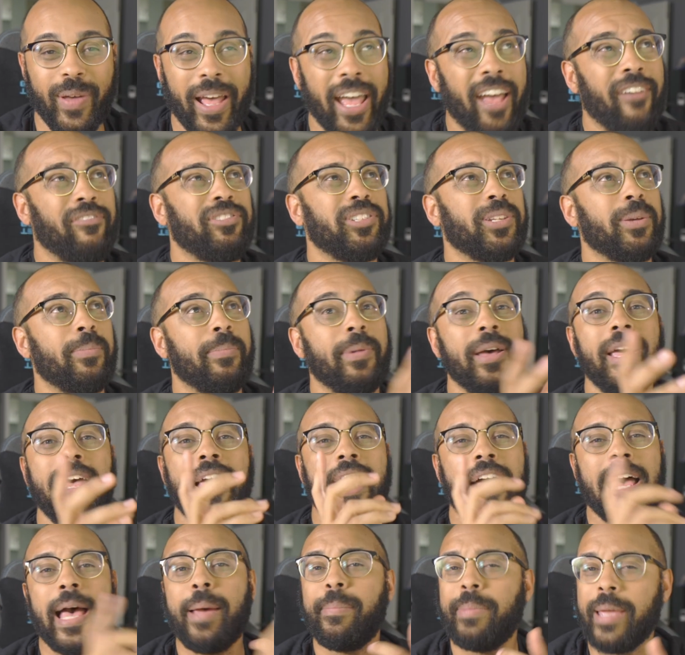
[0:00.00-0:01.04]
I have some
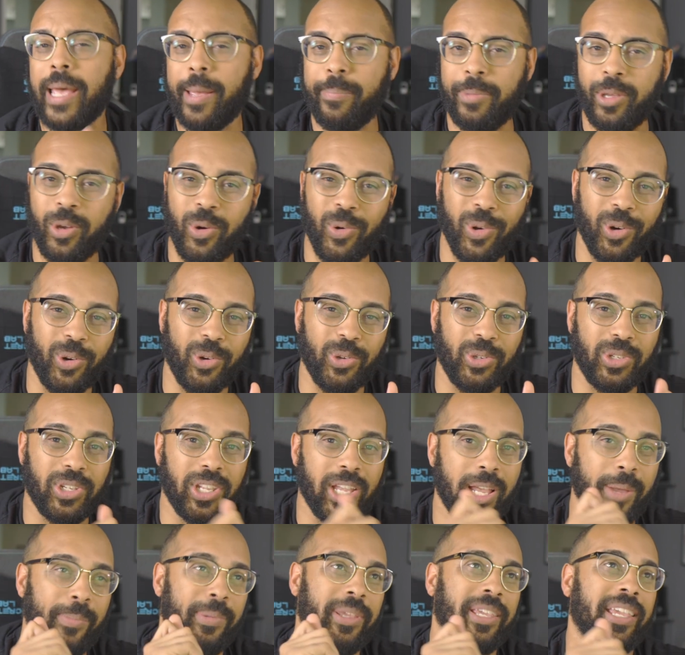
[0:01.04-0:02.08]
Amiyami orders
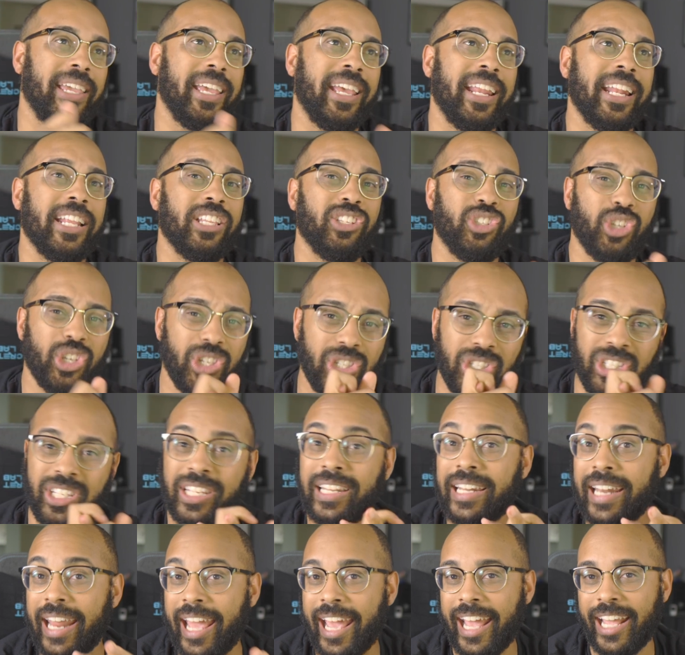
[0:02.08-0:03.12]
coming in just
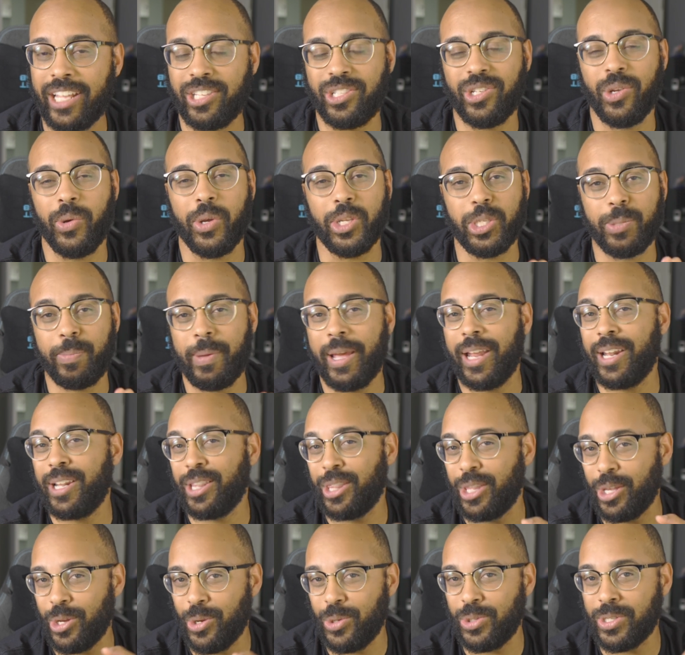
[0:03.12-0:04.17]
today, so
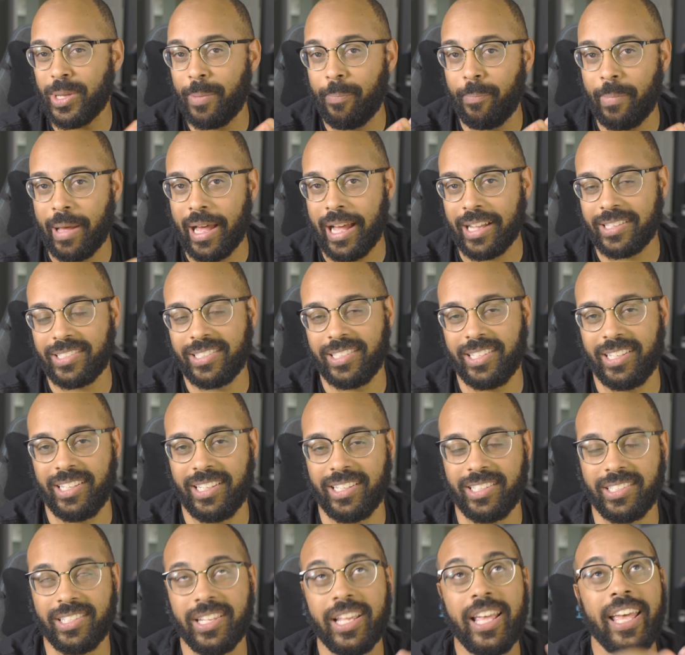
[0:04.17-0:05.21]
expect those
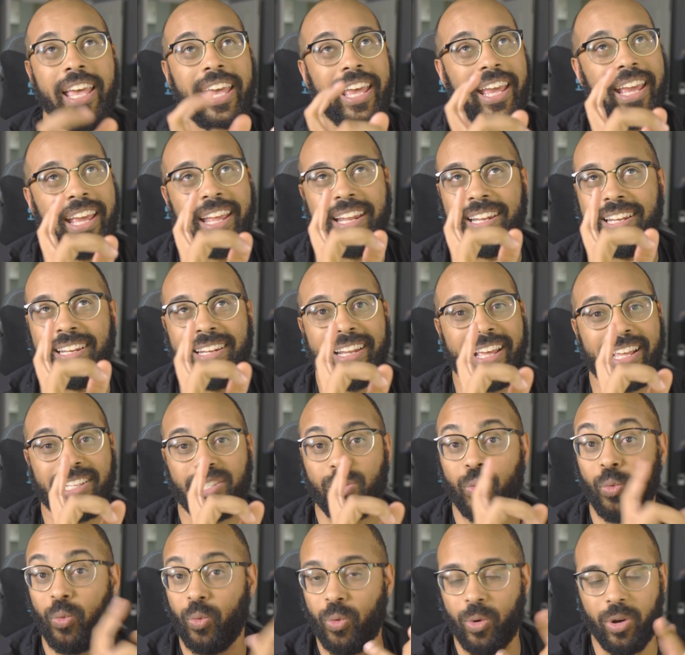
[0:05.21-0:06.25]
unboxings in the
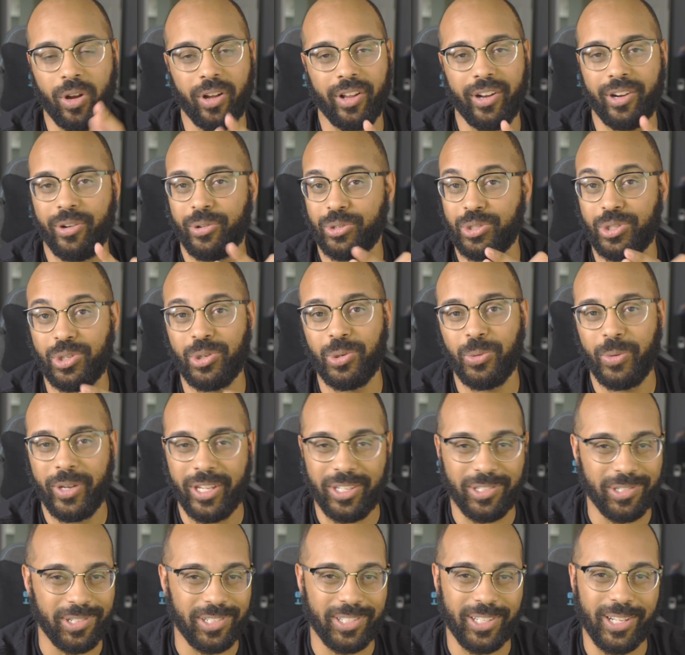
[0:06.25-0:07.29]
next 1 or 2
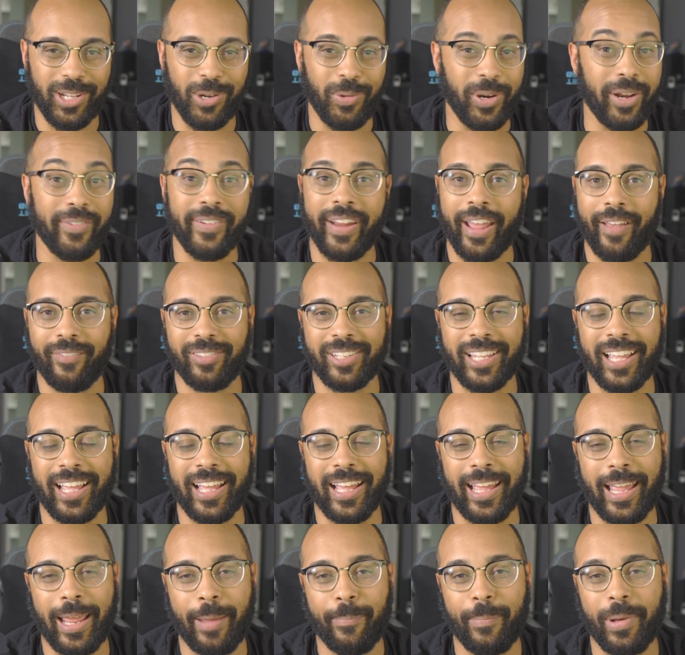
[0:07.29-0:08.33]
weeks or so, whenever I have
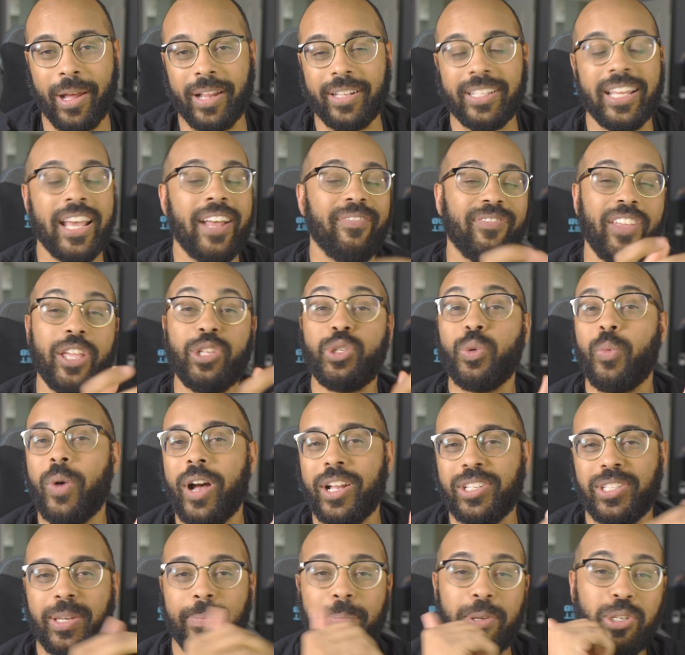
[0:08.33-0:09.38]
time. But thanks for
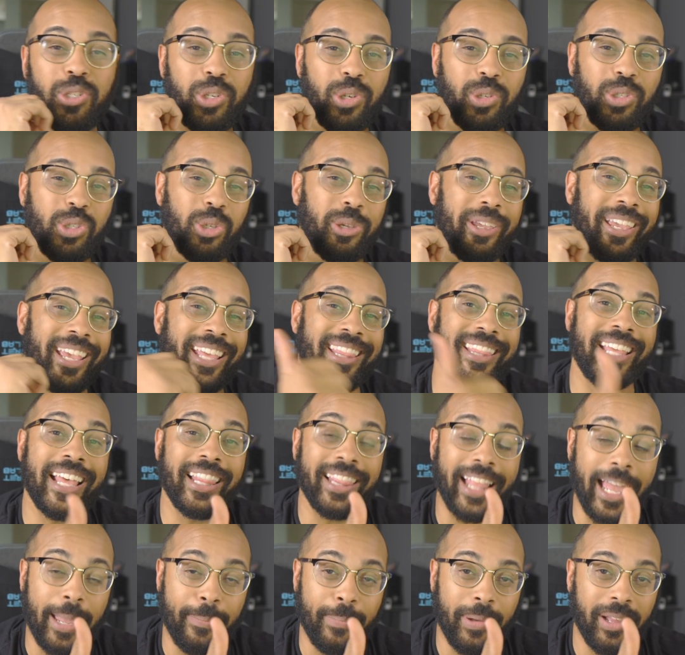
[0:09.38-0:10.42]
watching. Be sure to hit that
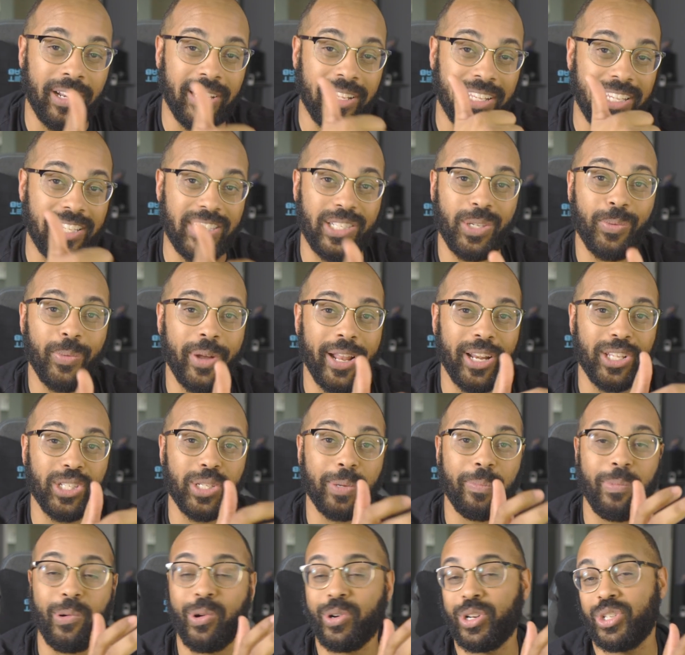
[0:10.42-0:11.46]
like button, easy way to
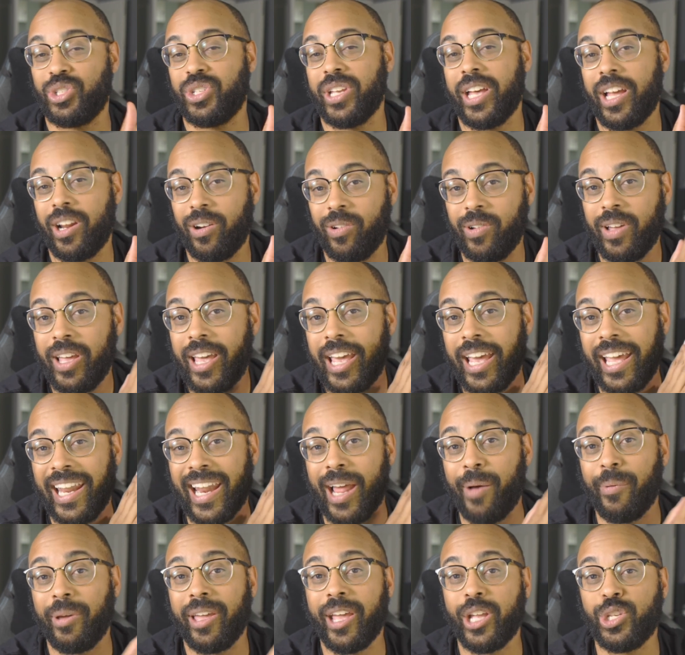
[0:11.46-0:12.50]
support the channel, and
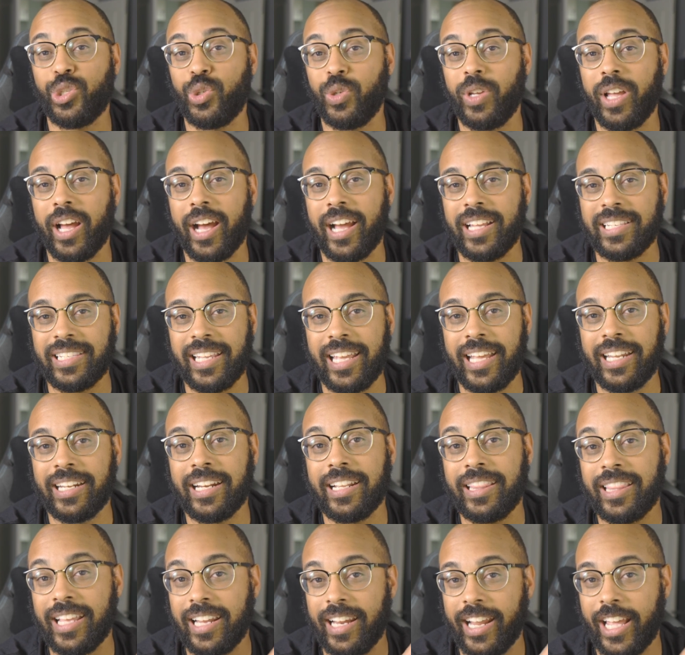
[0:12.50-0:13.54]
I'll catch you guys in
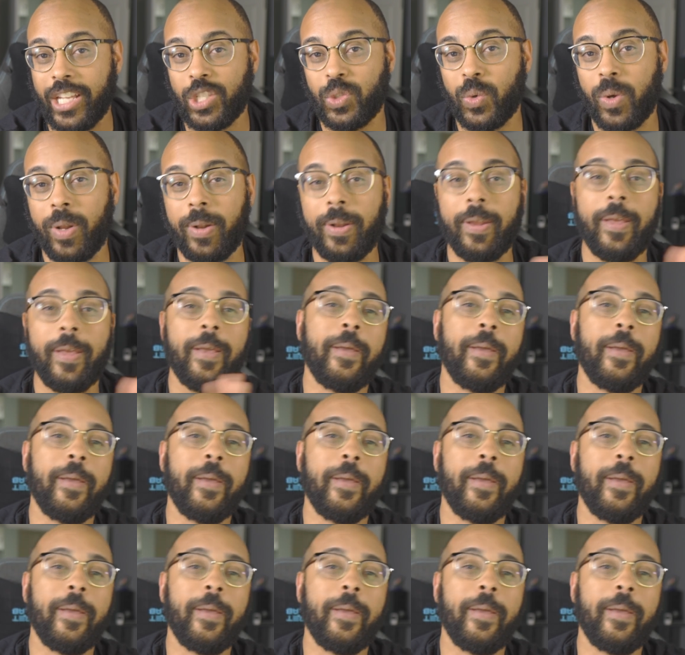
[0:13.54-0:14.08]
the next one.